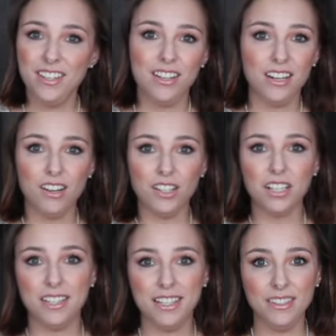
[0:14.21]
I'll
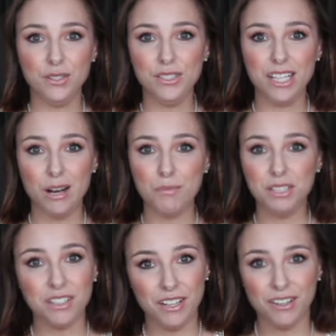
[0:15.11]
link those down
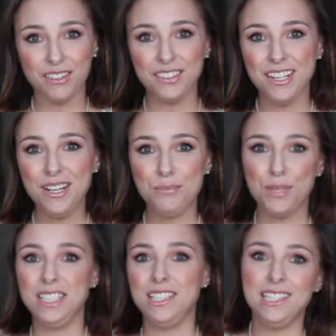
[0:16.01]
below.
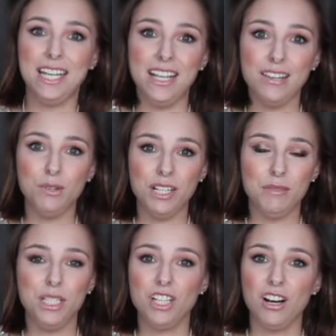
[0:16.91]
But today we're going
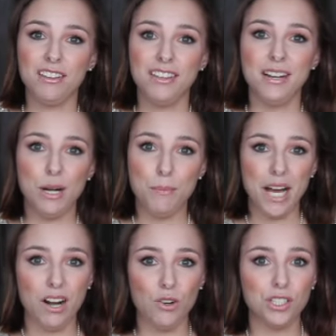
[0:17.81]
to be talking
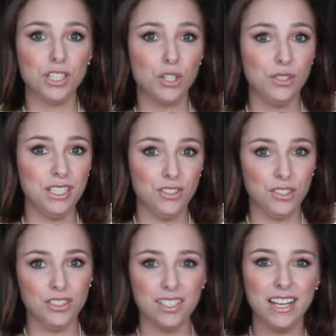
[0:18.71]
about
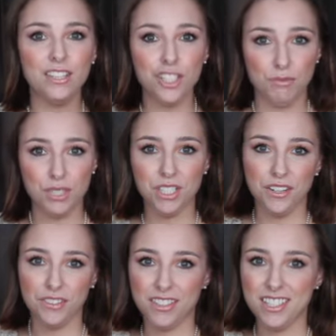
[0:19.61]
crystals and
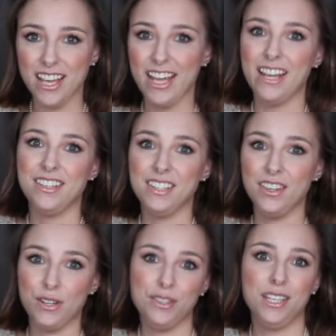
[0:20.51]
gemstones and
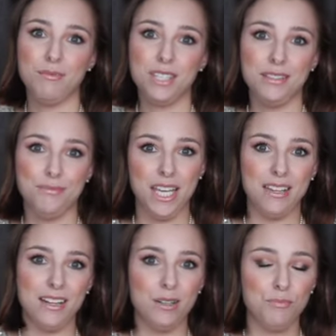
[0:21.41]
their themes in
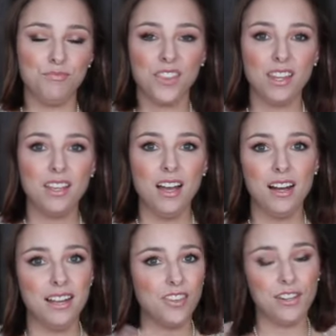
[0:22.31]
makeup.
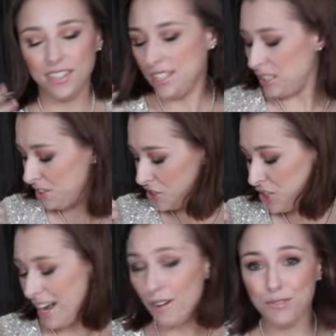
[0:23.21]
I thought this
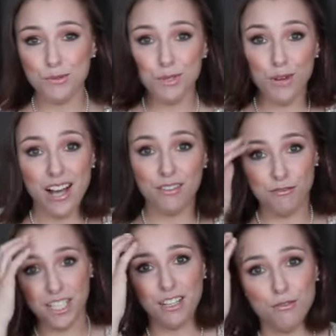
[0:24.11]
outfit was kind of
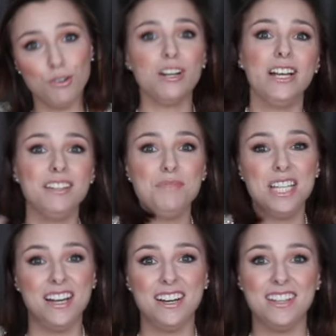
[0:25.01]
fitting for it
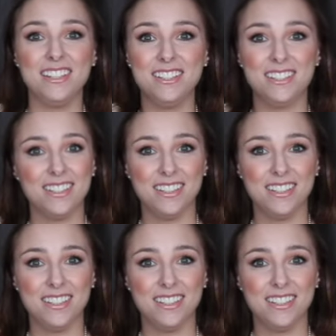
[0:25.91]
because,